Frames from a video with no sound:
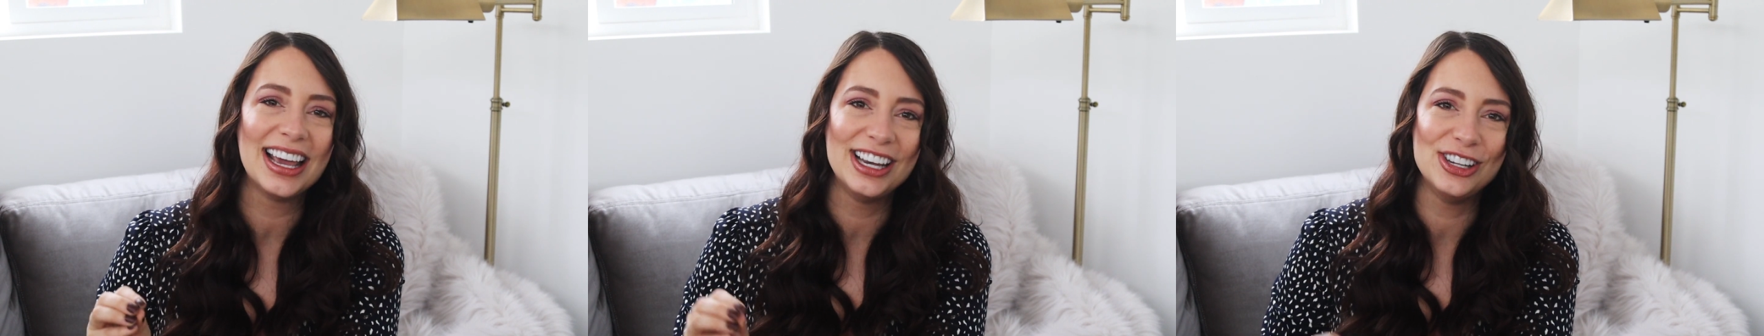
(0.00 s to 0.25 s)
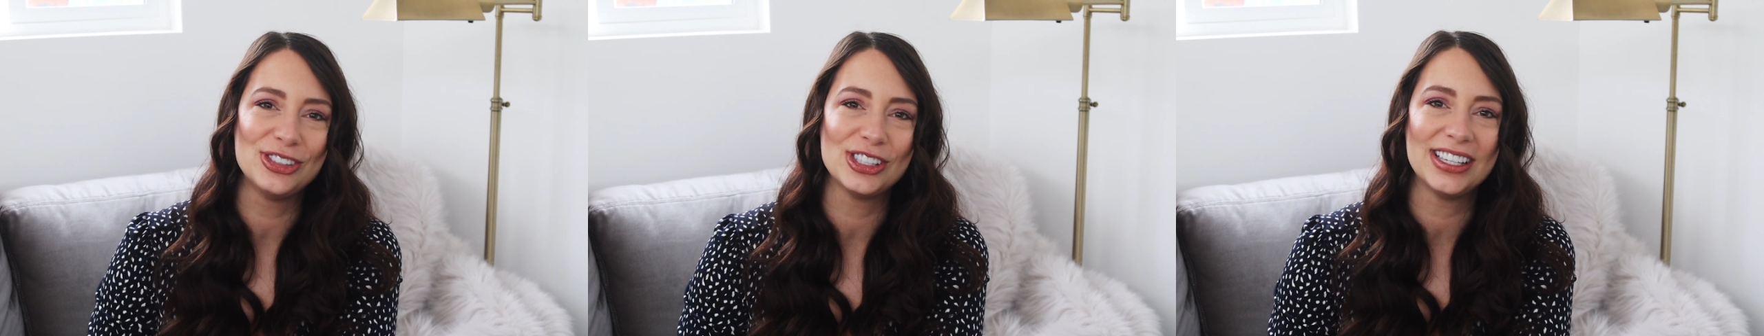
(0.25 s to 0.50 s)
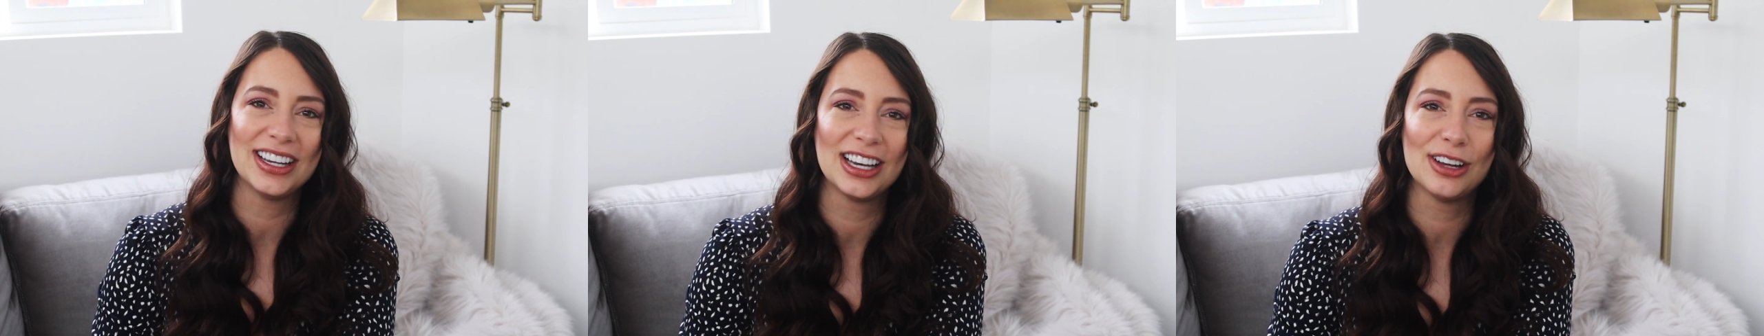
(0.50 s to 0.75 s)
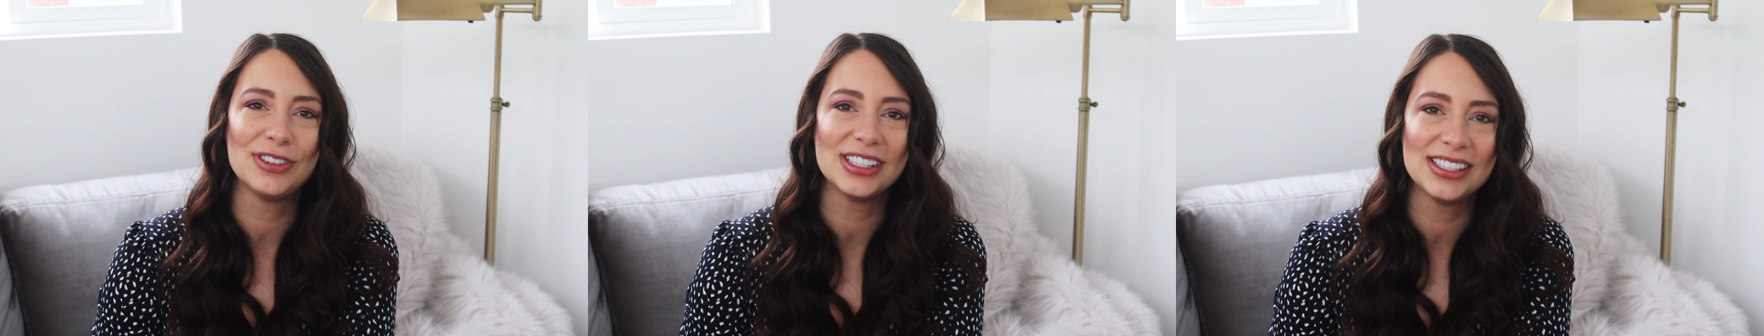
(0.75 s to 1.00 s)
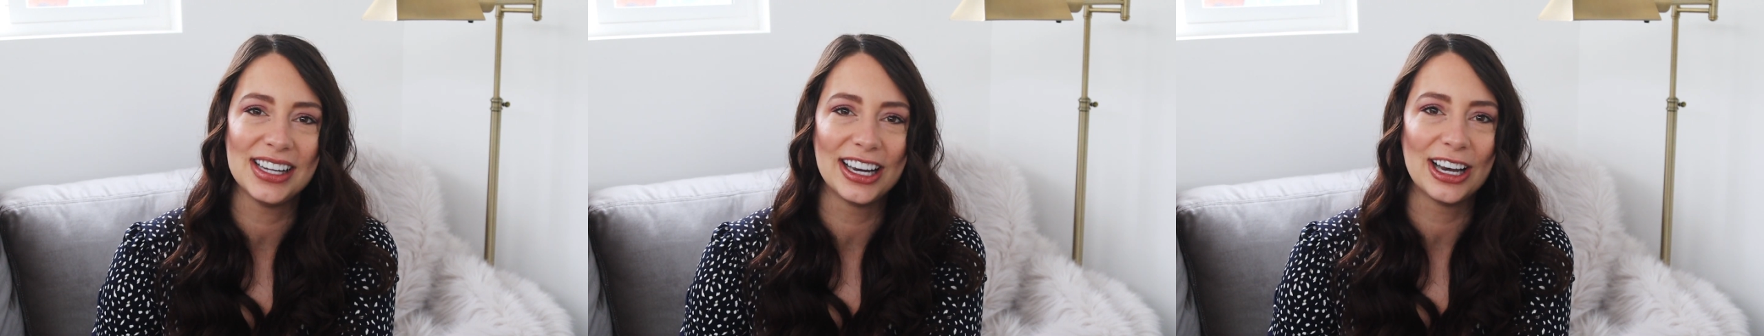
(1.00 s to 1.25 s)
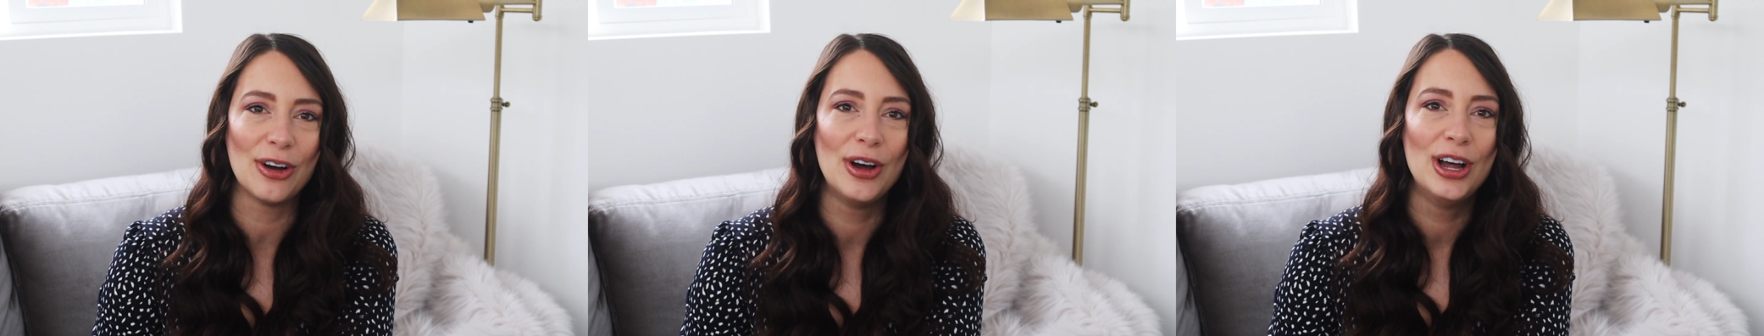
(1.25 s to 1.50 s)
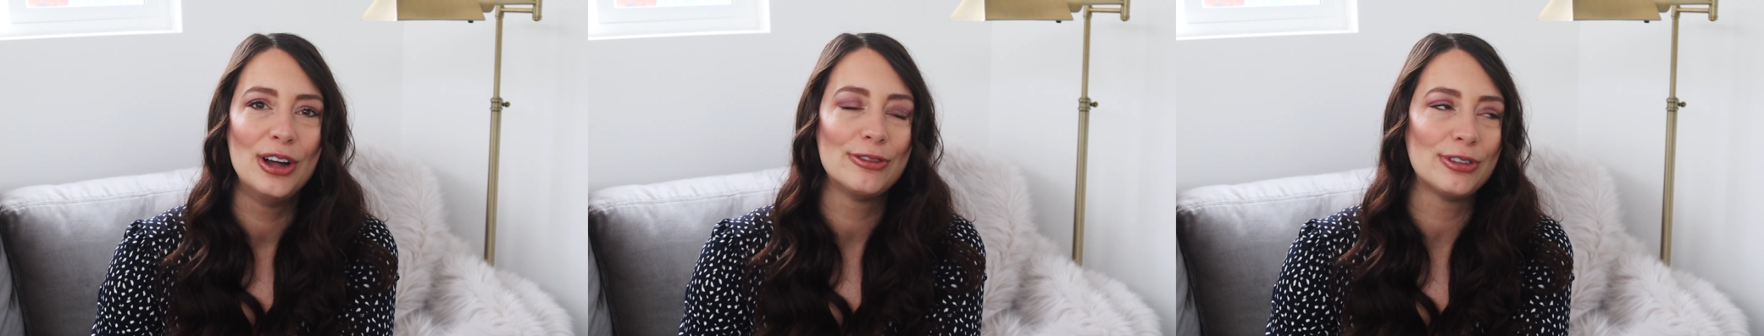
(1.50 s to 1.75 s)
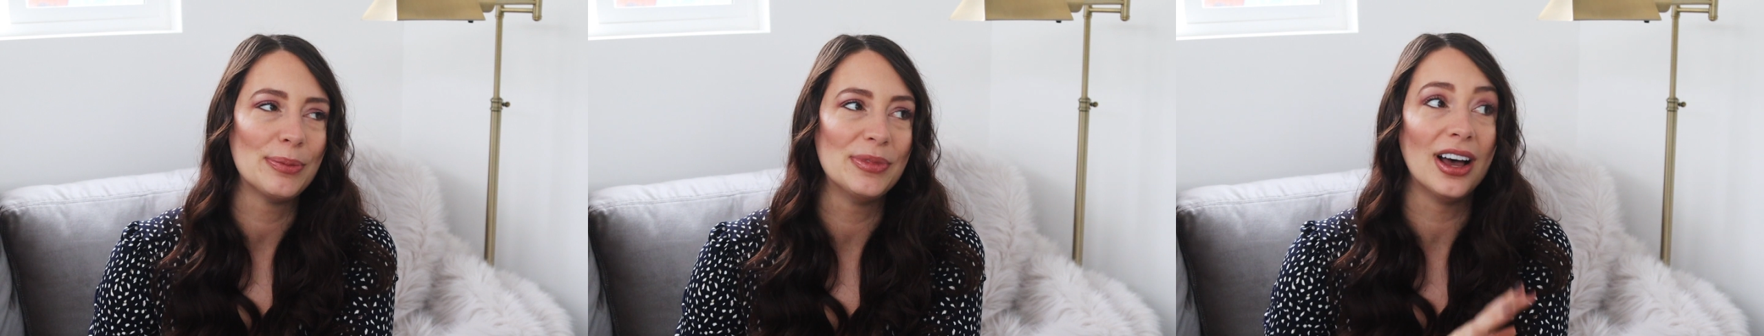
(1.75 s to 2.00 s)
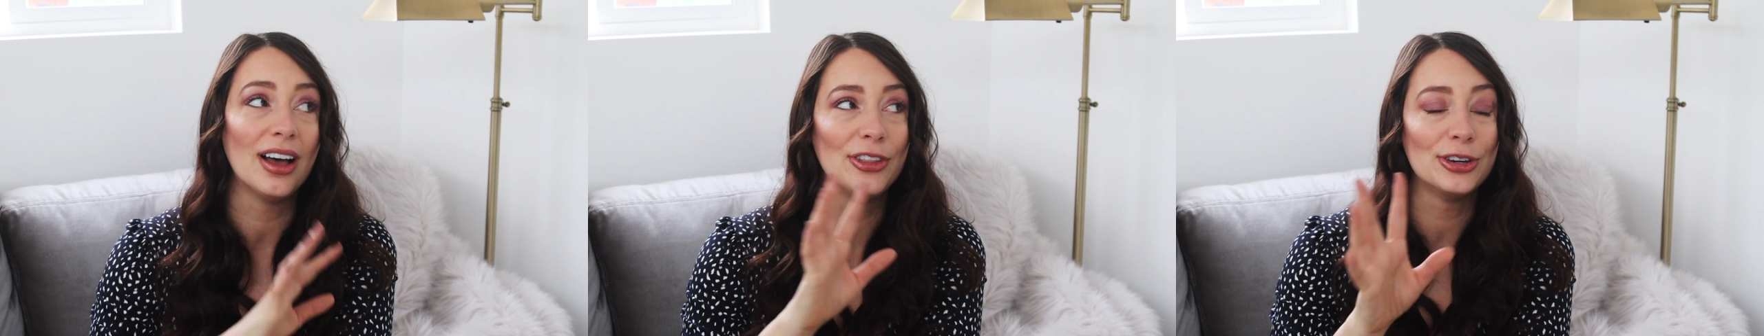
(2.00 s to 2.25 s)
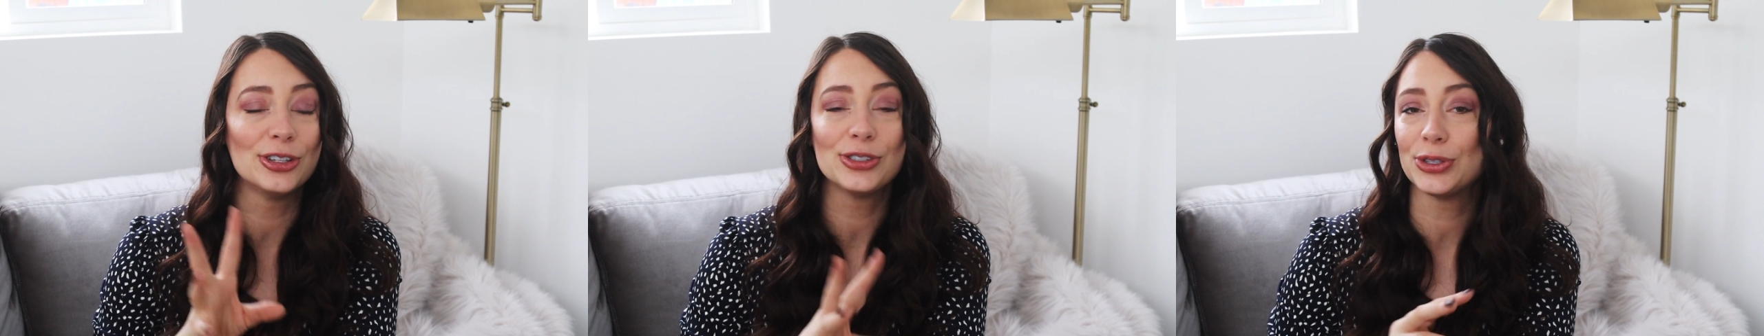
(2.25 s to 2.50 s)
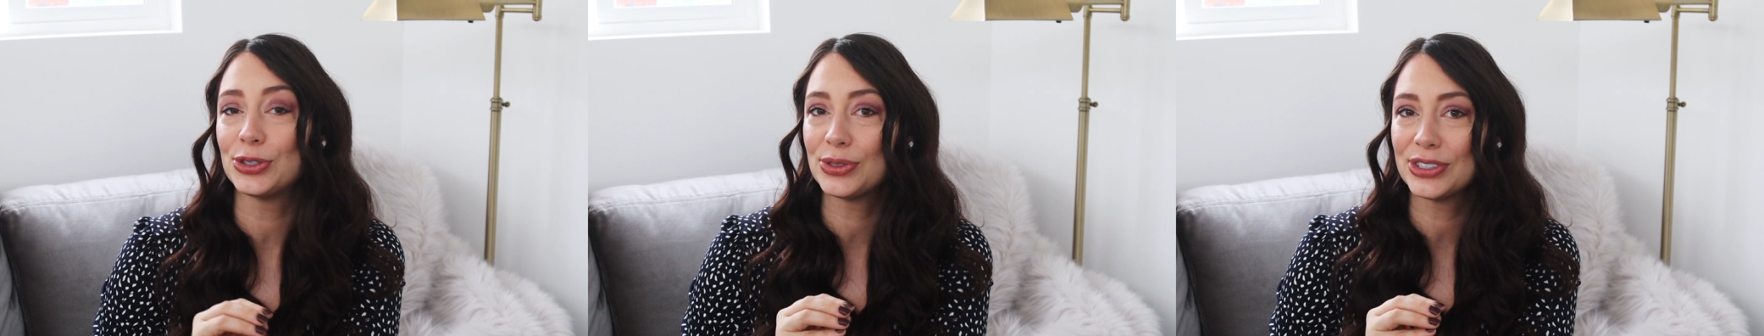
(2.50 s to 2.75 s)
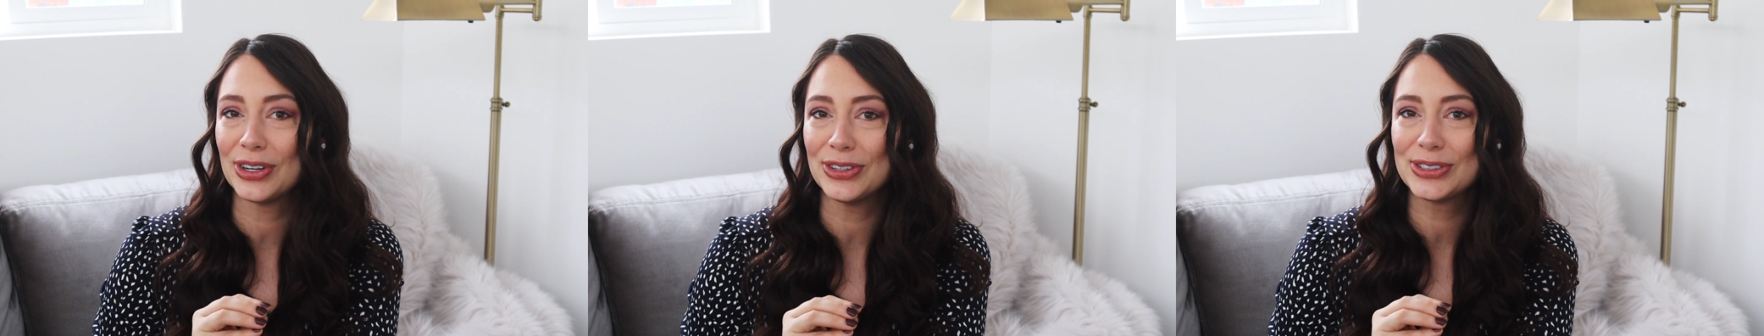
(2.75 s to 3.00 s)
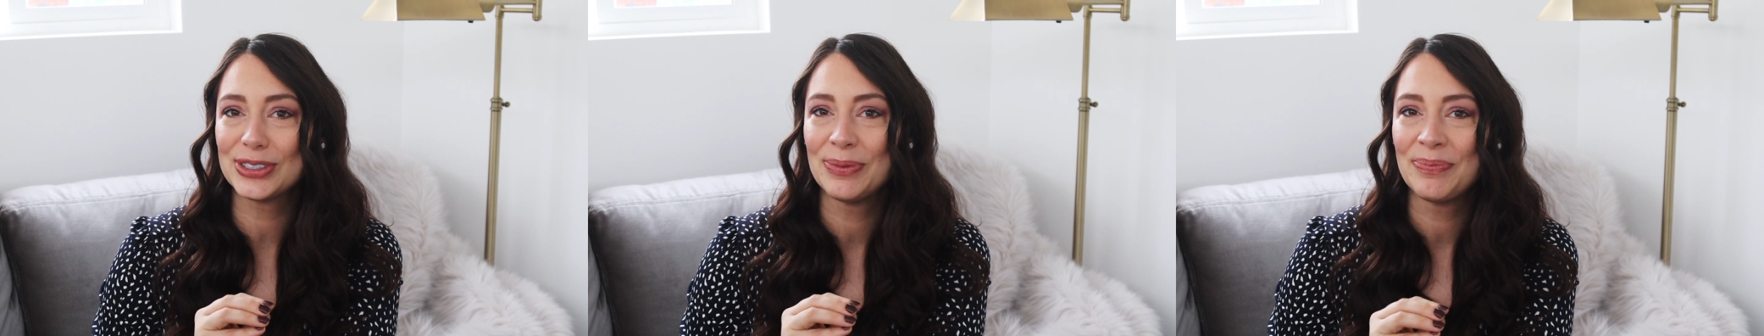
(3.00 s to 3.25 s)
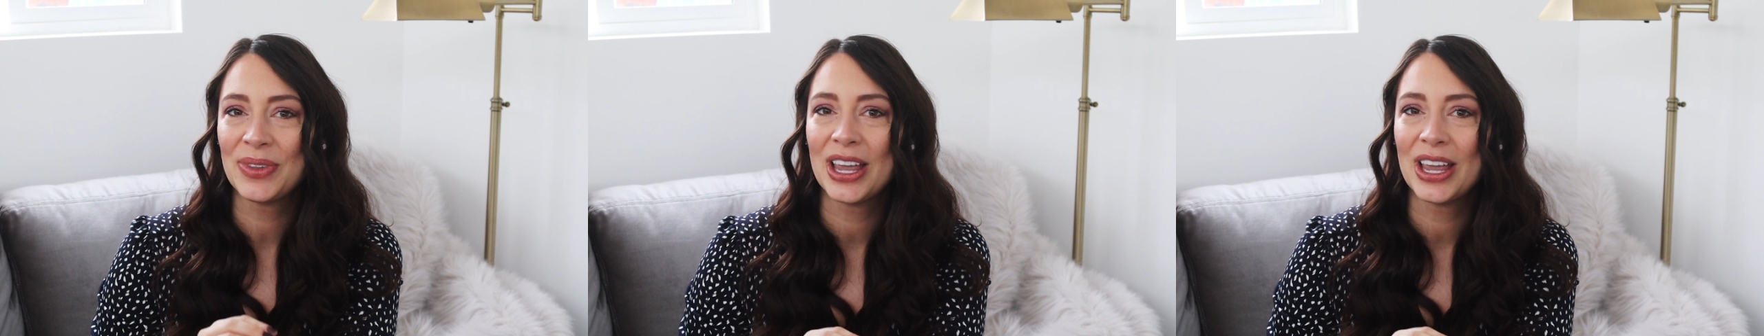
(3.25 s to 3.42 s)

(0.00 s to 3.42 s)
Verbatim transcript: and interesting enough to stand out from the other search results.